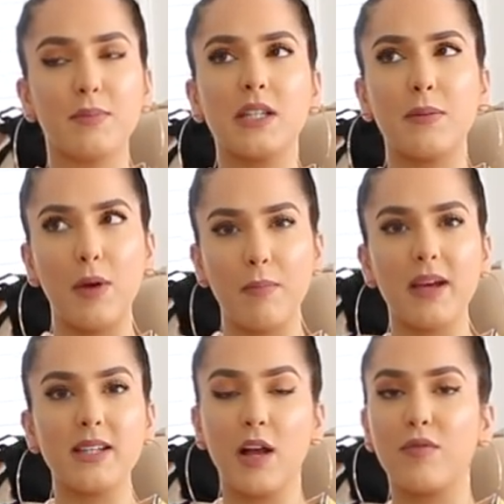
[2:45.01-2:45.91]
but to put
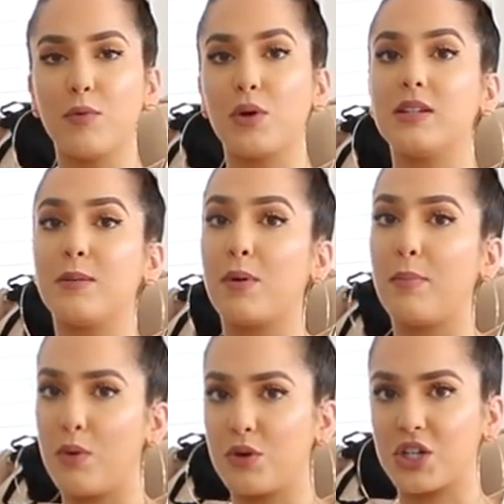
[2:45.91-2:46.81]
myself more into
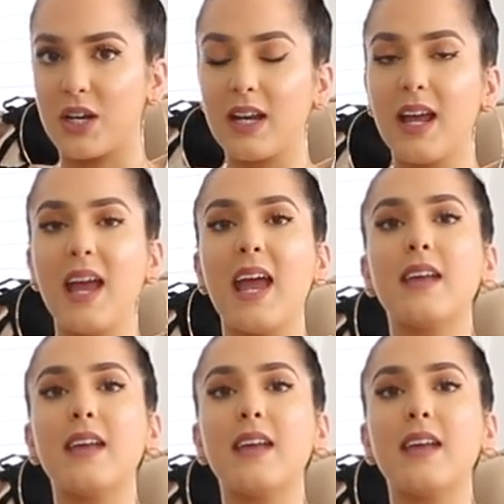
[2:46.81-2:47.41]
proportion,